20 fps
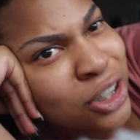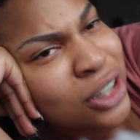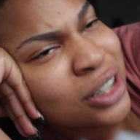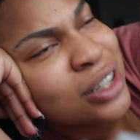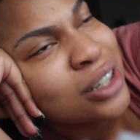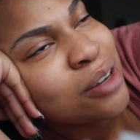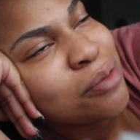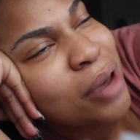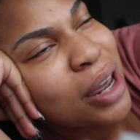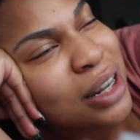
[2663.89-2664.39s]

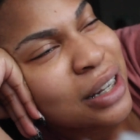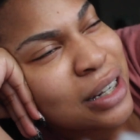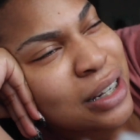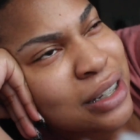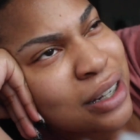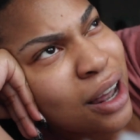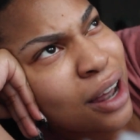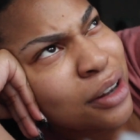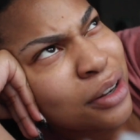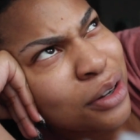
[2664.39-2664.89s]
just to make
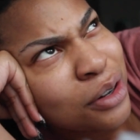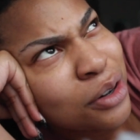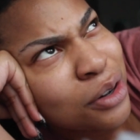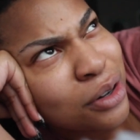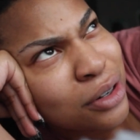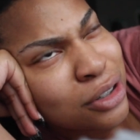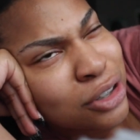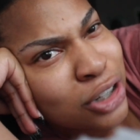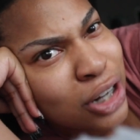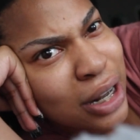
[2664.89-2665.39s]
this other
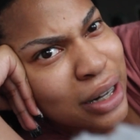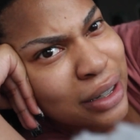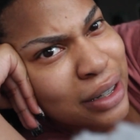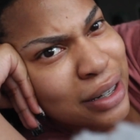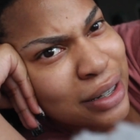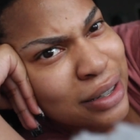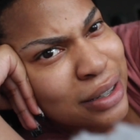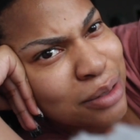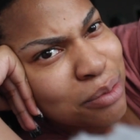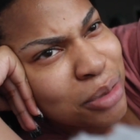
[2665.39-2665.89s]
girl
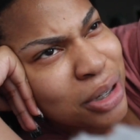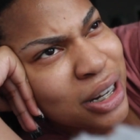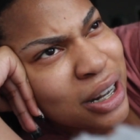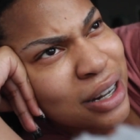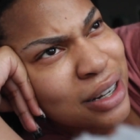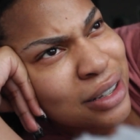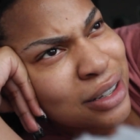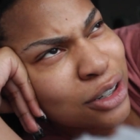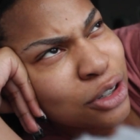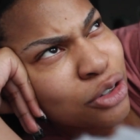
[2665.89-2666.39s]
jealous
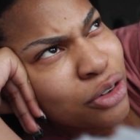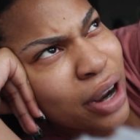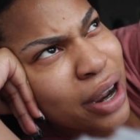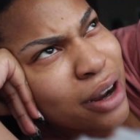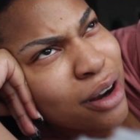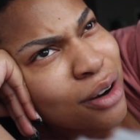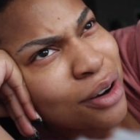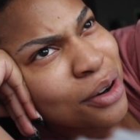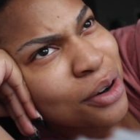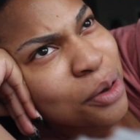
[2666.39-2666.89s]
because the
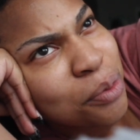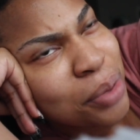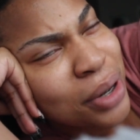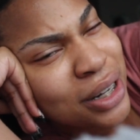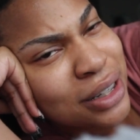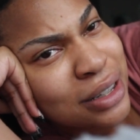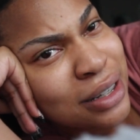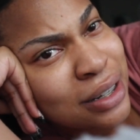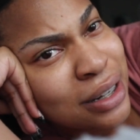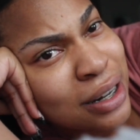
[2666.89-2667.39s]
straight girl
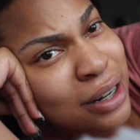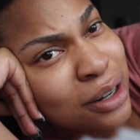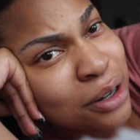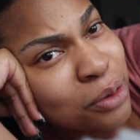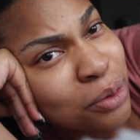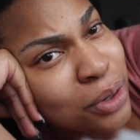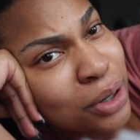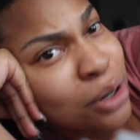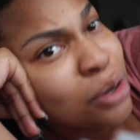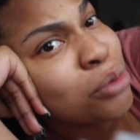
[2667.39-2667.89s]
picked a
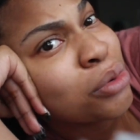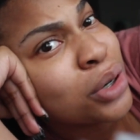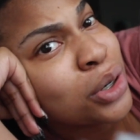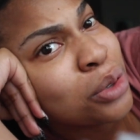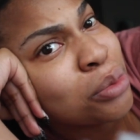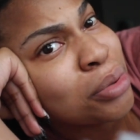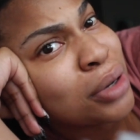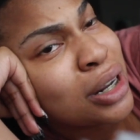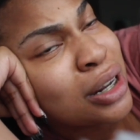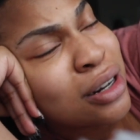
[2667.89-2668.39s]
nigga with a
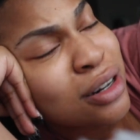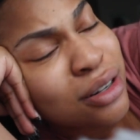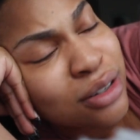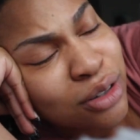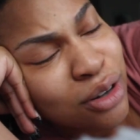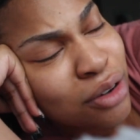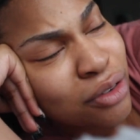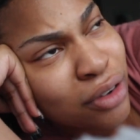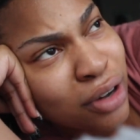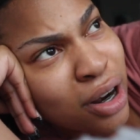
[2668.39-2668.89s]
real
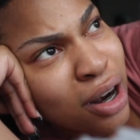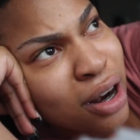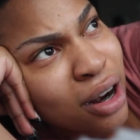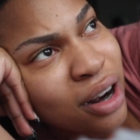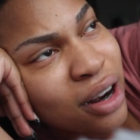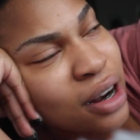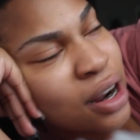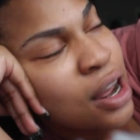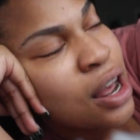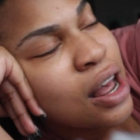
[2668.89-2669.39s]
penis over
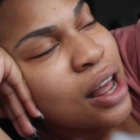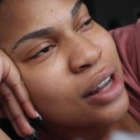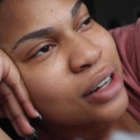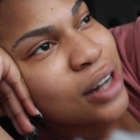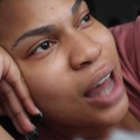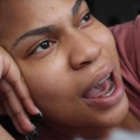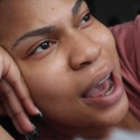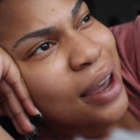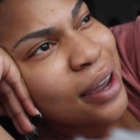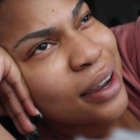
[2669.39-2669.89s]
her.
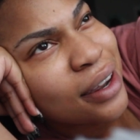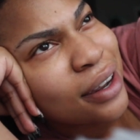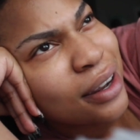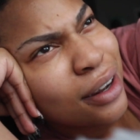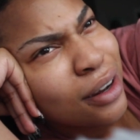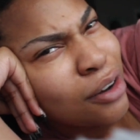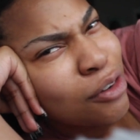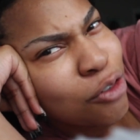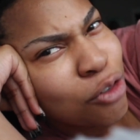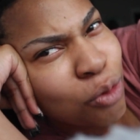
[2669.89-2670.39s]

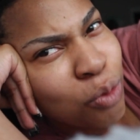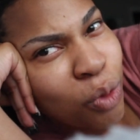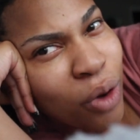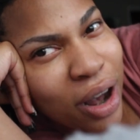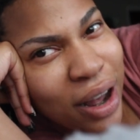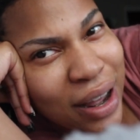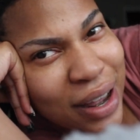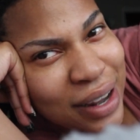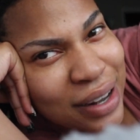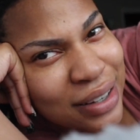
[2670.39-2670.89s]
Like,
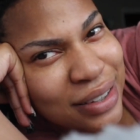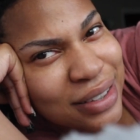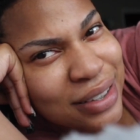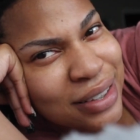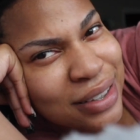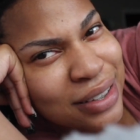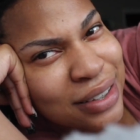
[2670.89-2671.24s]
what?